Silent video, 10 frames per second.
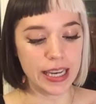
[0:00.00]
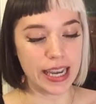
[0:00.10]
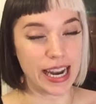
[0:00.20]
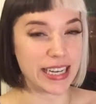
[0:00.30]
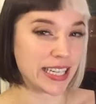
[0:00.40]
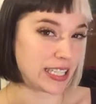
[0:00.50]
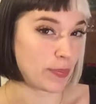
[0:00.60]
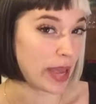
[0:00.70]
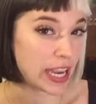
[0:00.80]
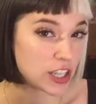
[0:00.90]
in
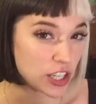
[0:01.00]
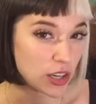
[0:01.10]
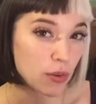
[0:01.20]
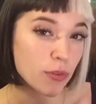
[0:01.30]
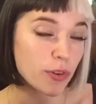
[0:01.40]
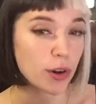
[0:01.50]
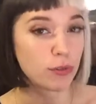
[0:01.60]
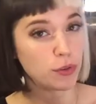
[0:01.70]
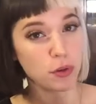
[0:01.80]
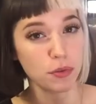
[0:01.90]
anticipation for
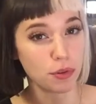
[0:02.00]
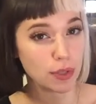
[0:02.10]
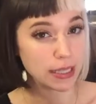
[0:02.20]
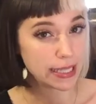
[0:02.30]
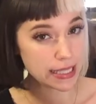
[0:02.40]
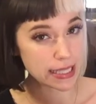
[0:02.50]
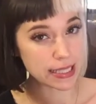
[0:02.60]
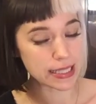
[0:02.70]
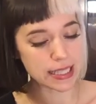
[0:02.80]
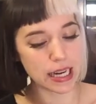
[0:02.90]
a few of the
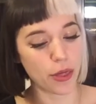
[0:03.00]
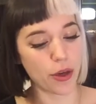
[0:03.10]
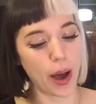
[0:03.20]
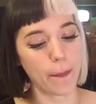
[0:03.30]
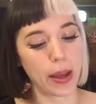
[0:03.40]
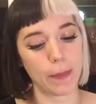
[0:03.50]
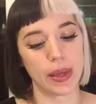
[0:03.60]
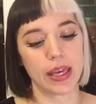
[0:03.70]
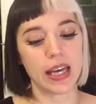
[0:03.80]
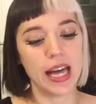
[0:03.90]
releases that I thought might
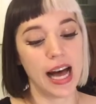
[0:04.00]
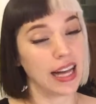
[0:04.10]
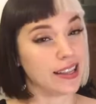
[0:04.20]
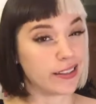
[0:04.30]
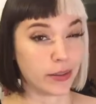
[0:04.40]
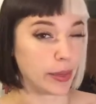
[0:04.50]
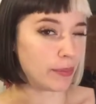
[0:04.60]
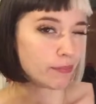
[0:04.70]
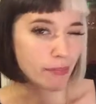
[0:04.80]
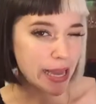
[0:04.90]
be a little
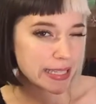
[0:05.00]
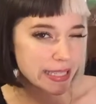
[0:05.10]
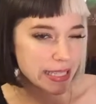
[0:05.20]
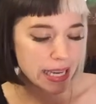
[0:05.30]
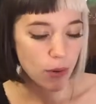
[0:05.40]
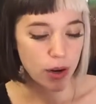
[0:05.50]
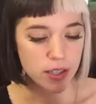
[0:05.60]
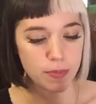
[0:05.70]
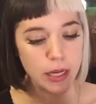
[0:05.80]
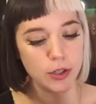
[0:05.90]
bit messy. I
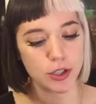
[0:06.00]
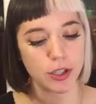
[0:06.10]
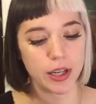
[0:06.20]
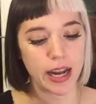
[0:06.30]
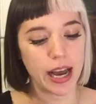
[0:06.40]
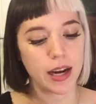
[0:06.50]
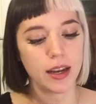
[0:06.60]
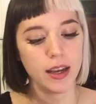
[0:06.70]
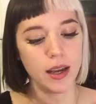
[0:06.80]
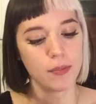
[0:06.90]
wanted to make sure it had
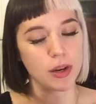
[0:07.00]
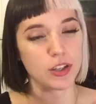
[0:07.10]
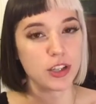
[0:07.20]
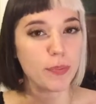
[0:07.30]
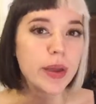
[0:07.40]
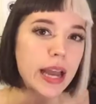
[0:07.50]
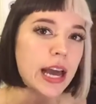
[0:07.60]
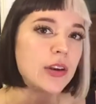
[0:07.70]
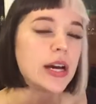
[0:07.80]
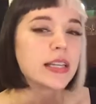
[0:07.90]
my shipping
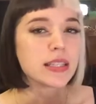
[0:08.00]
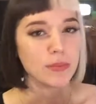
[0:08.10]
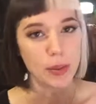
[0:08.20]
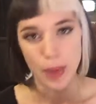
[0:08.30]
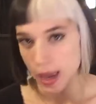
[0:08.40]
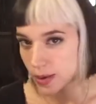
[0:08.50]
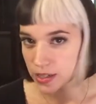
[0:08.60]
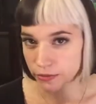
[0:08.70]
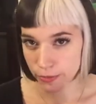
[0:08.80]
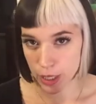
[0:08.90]
address, my
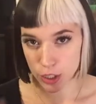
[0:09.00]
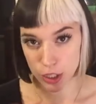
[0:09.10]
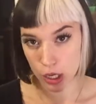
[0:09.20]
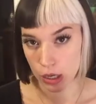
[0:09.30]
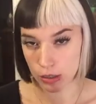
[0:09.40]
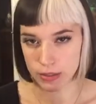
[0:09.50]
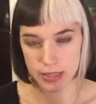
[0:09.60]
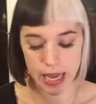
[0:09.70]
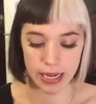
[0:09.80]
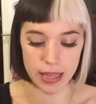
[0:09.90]
payment information all
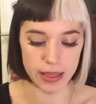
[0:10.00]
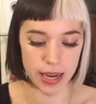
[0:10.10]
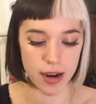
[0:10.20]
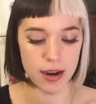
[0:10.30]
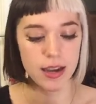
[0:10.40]
set in there.